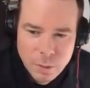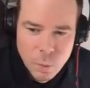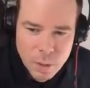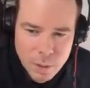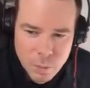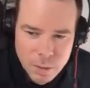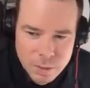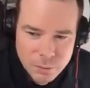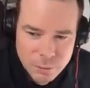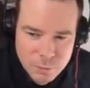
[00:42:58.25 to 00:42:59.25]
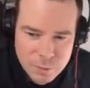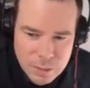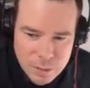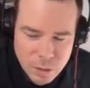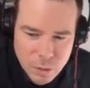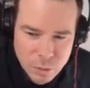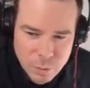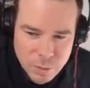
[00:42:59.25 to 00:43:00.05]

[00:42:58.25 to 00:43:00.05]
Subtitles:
What I want is 15 to go to where